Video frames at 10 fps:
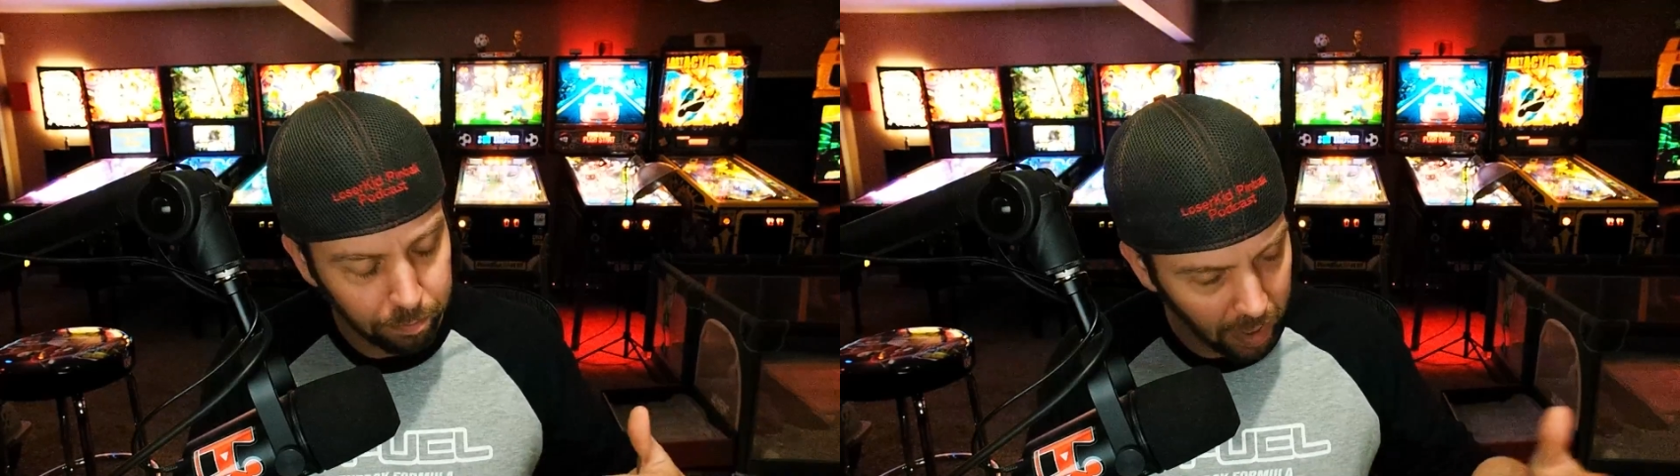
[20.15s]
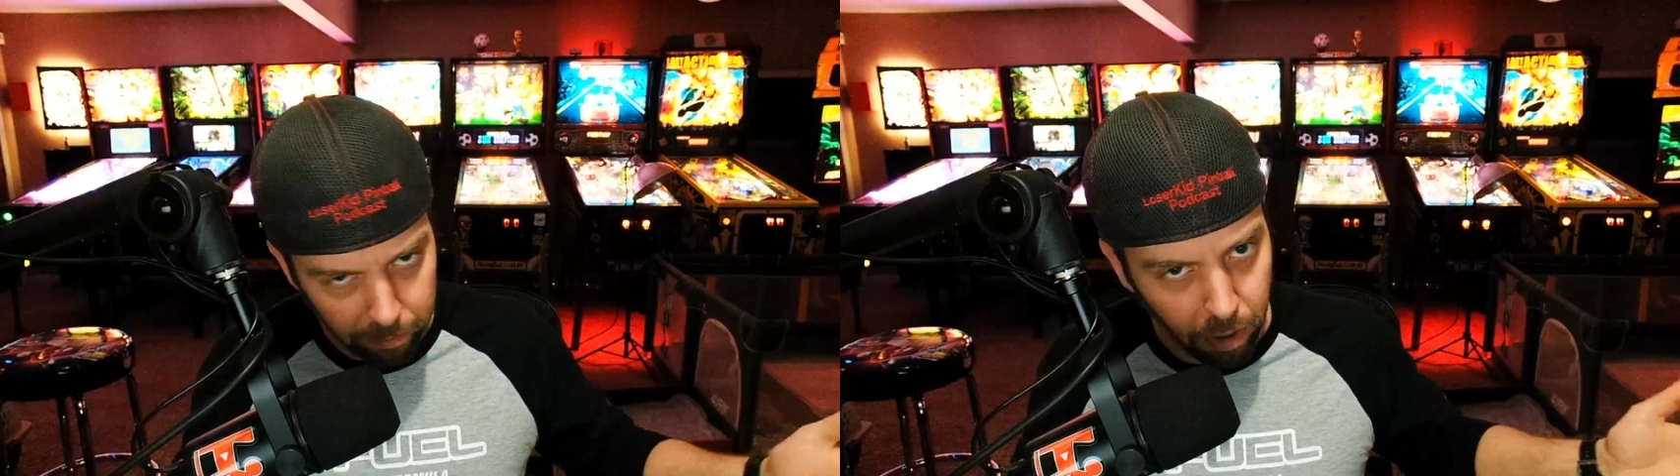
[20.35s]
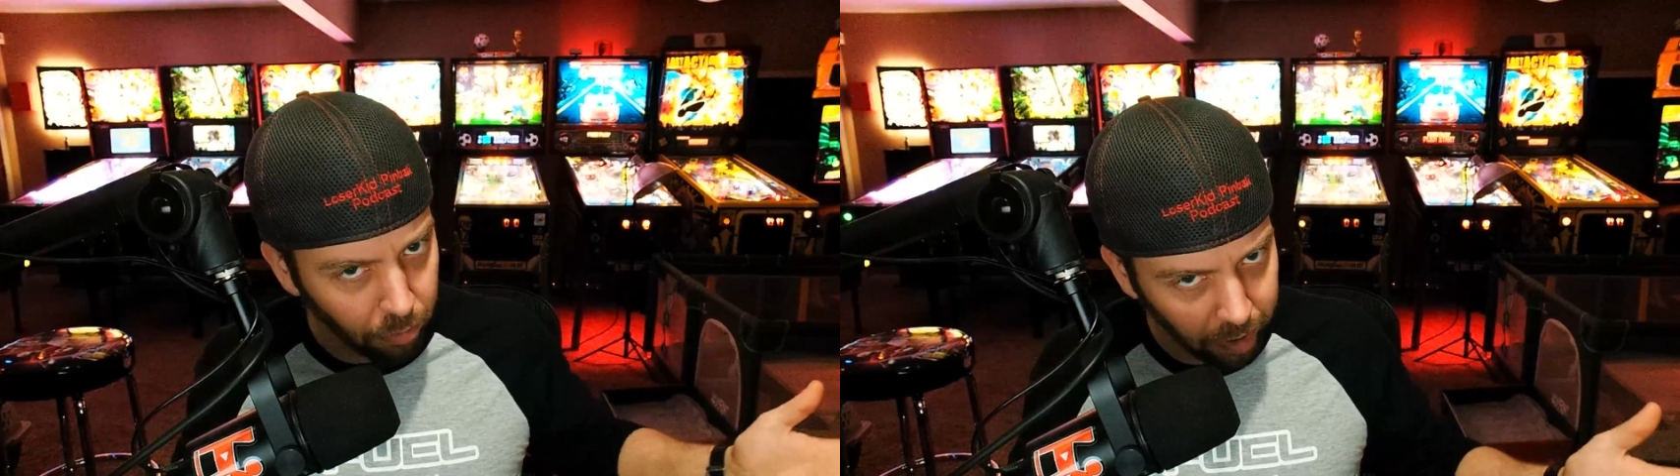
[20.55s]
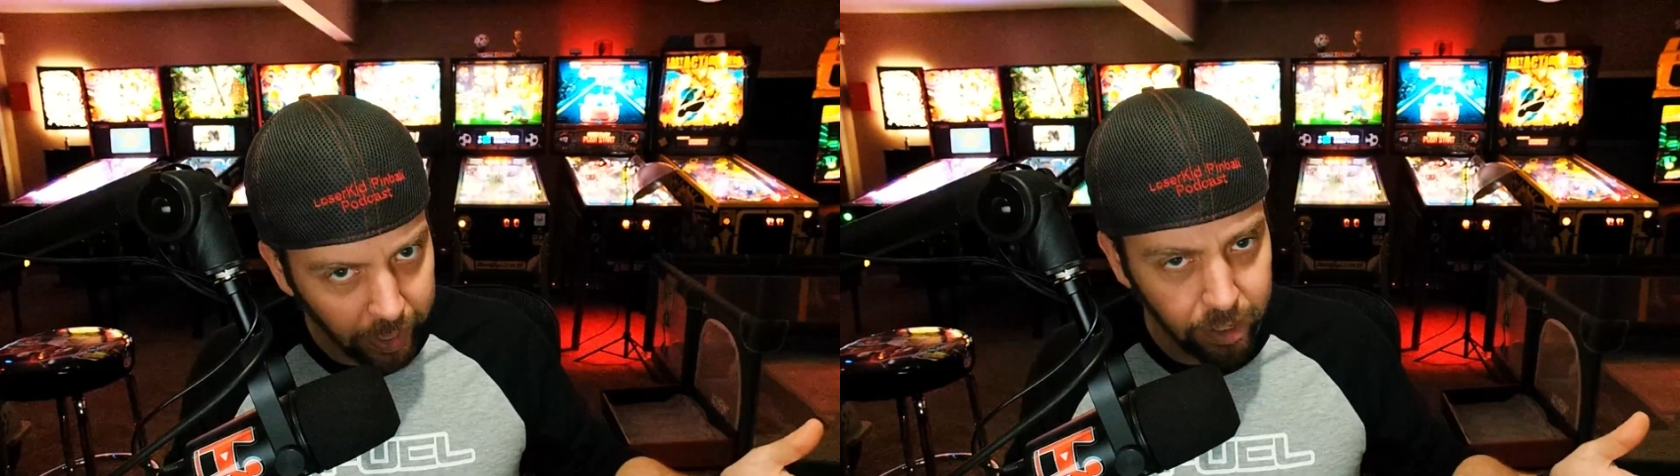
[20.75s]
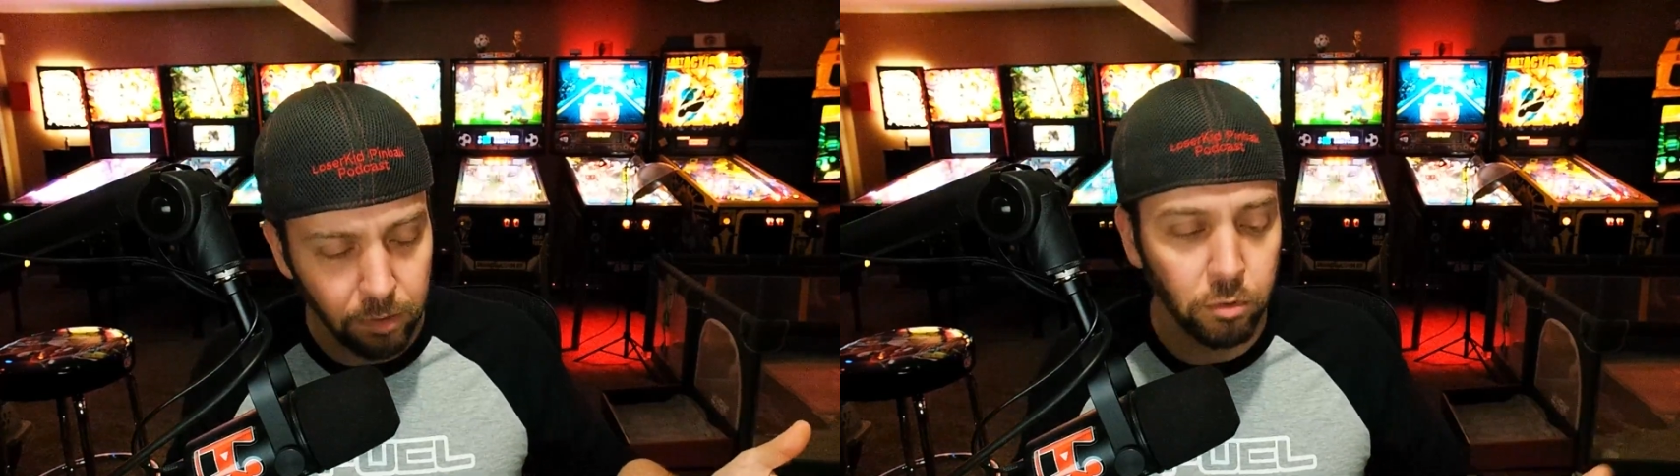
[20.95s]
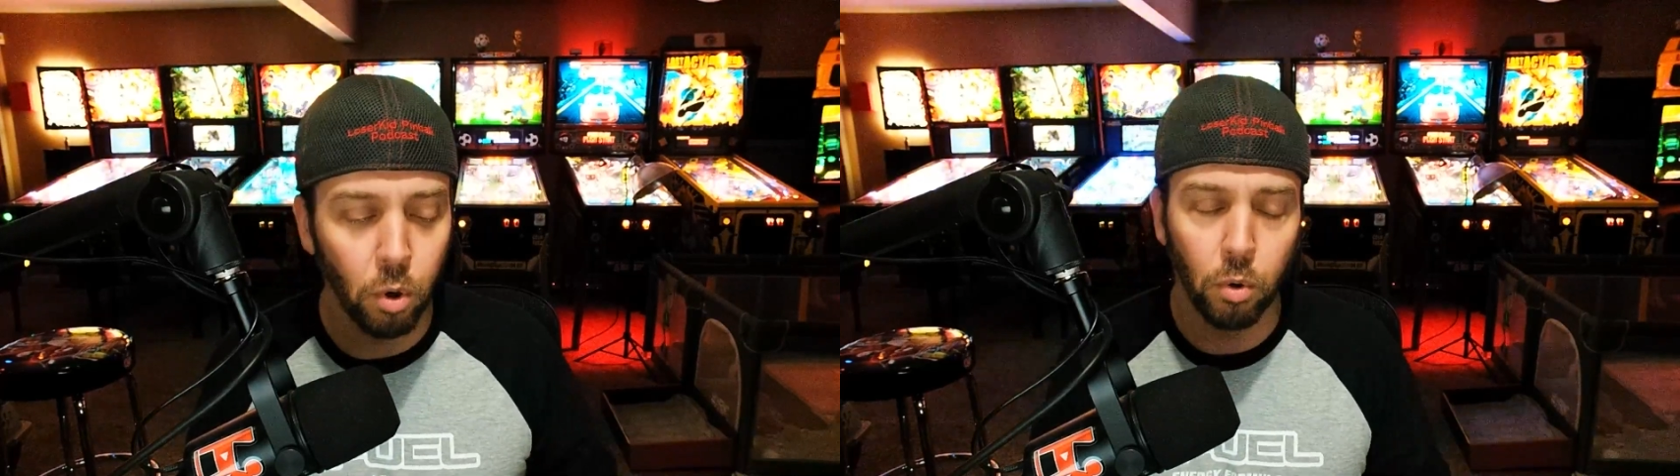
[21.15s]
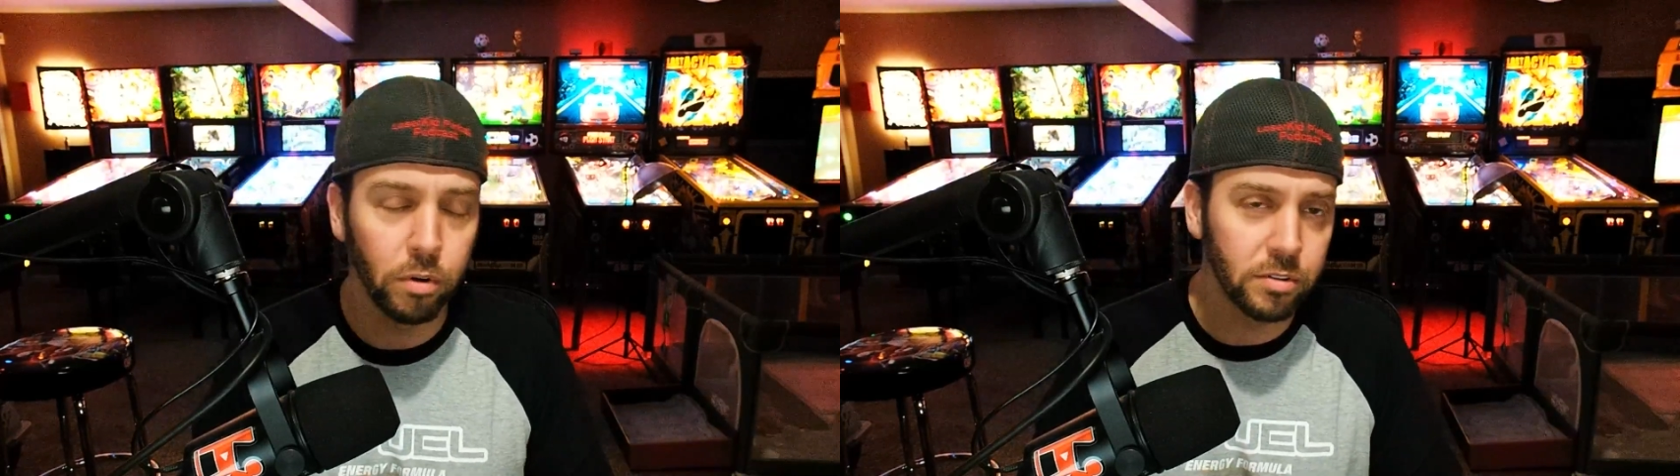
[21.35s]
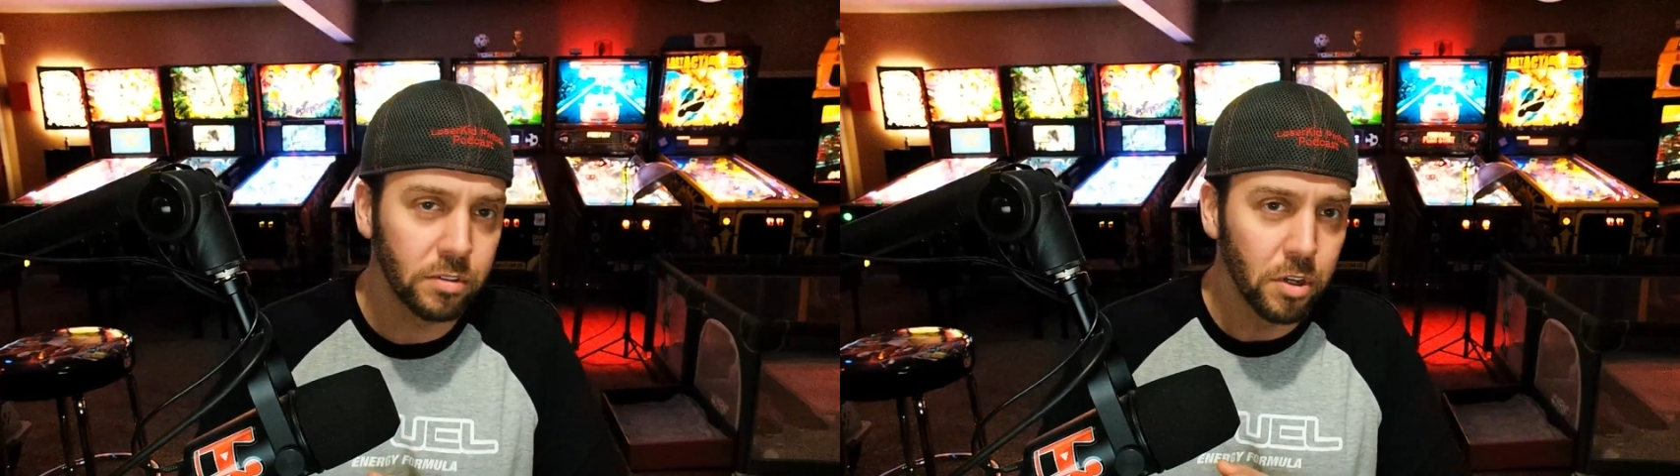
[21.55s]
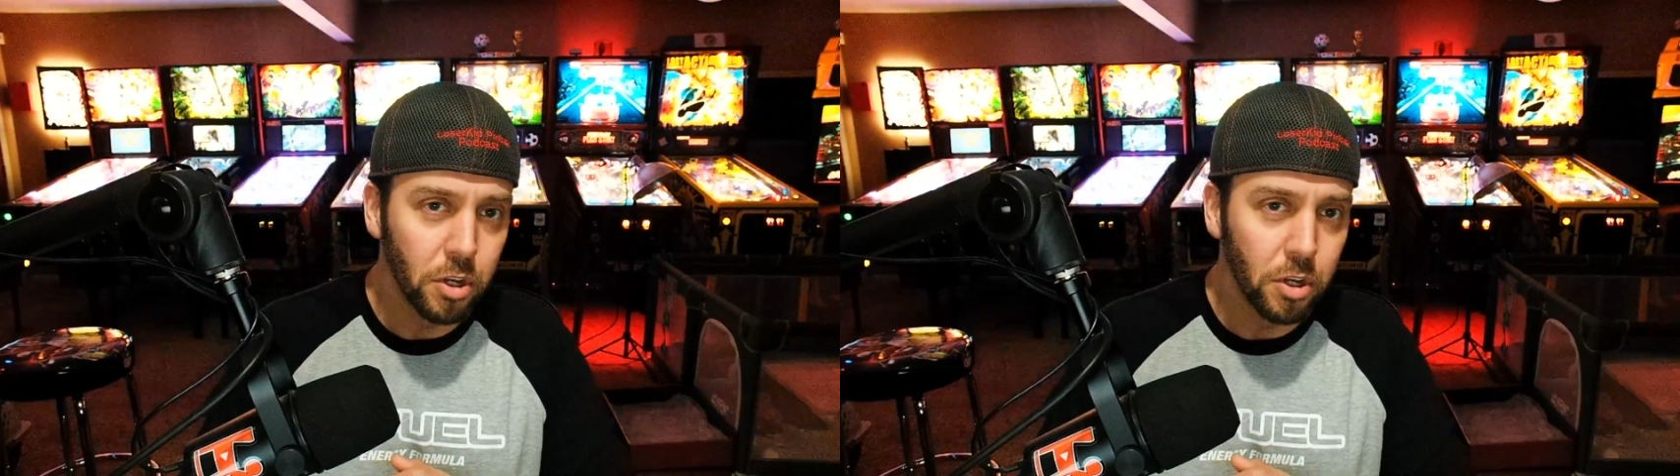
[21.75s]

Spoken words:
pinball related of course,